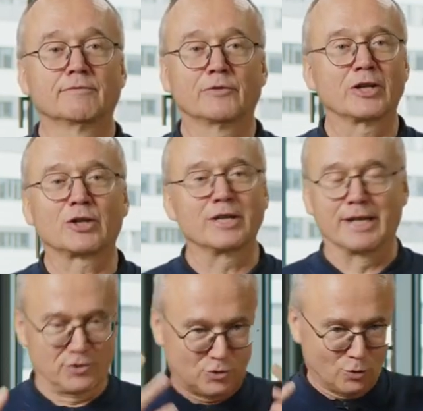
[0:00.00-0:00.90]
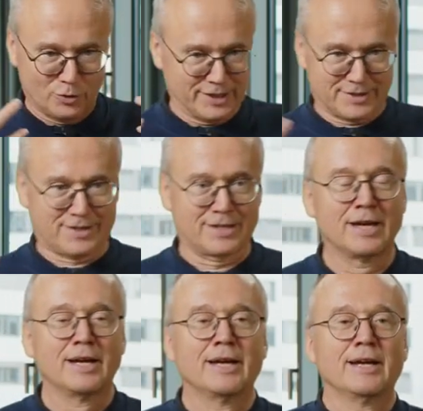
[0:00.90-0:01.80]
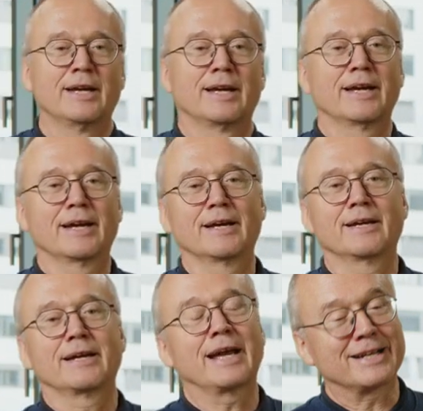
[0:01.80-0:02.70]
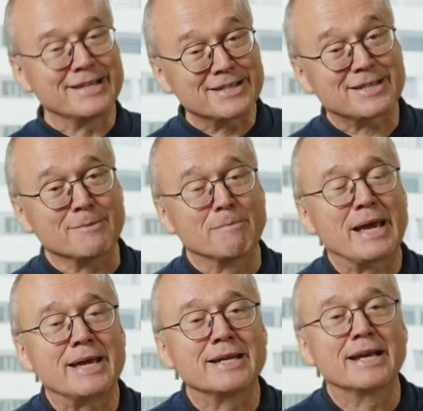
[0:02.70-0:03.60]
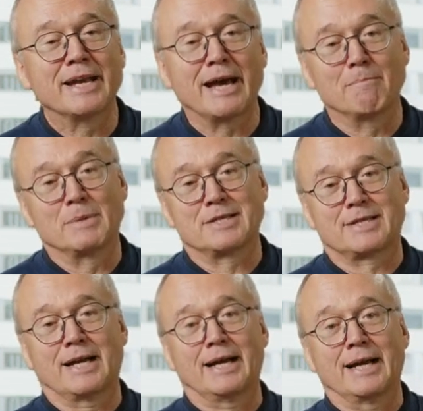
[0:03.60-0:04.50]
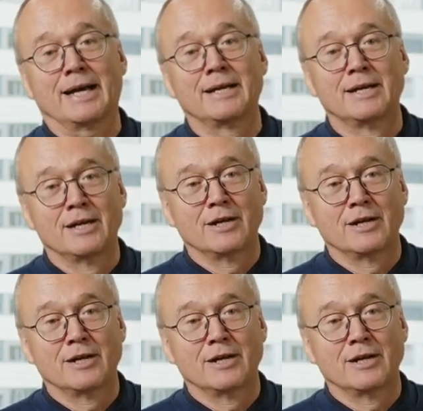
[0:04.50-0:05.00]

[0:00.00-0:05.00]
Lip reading: Very clear. So that's at least the main numbers are